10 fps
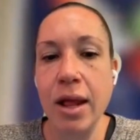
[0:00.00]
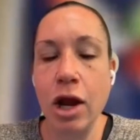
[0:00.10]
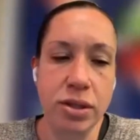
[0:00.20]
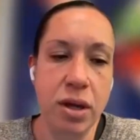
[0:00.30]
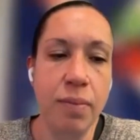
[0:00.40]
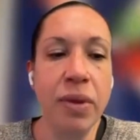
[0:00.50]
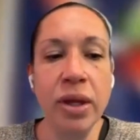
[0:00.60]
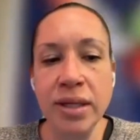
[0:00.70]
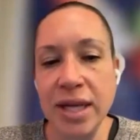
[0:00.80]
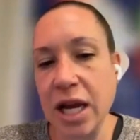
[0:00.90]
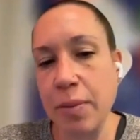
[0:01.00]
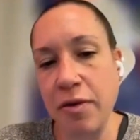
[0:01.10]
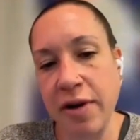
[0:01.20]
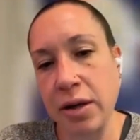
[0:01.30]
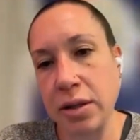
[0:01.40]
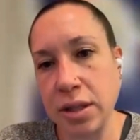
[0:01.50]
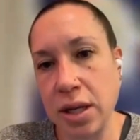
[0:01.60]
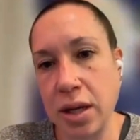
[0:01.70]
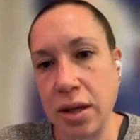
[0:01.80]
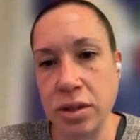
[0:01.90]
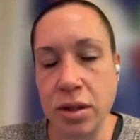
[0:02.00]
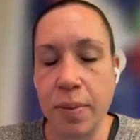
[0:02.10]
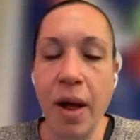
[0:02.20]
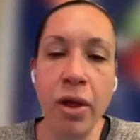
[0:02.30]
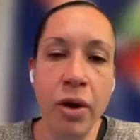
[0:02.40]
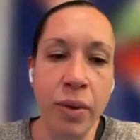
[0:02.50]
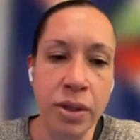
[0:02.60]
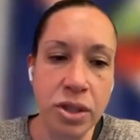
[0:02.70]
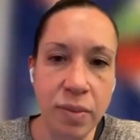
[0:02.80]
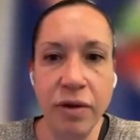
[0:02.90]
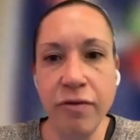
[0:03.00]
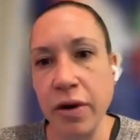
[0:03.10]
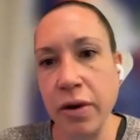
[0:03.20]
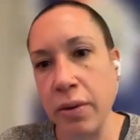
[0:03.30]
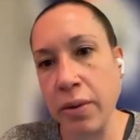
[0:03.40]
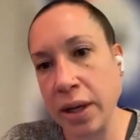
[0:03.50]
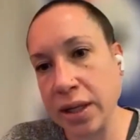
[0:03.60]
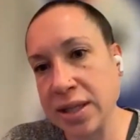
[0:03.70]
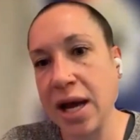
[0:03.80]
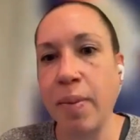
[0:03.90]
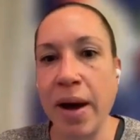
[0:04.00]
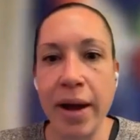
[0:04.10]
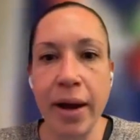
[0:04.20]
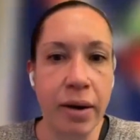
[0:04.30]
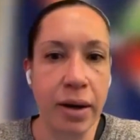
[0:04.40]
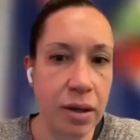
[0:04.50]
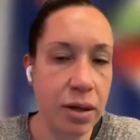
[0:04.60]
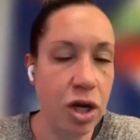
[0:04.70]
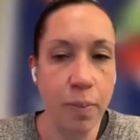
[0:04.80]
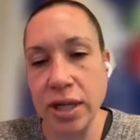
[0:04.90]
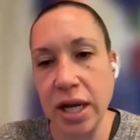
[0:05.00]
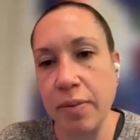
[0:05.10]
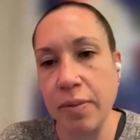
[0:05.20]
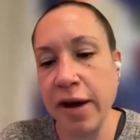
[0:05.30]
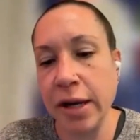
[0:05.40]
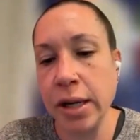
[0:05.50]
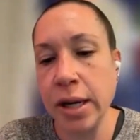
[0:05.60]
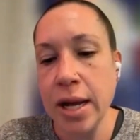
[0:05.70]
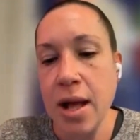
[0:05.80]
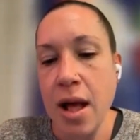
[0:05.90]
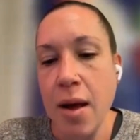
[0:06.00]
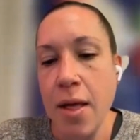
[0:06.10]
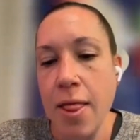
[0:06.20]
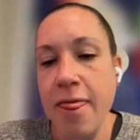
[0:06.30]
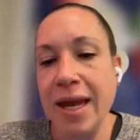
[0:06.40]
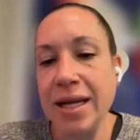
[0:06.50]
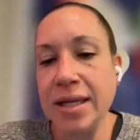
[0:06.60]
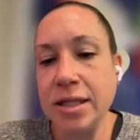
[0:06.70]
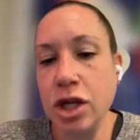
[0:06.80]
there's a million data providers like Apollo and ZoomInfo and ExactBuyer and pick your data provider. That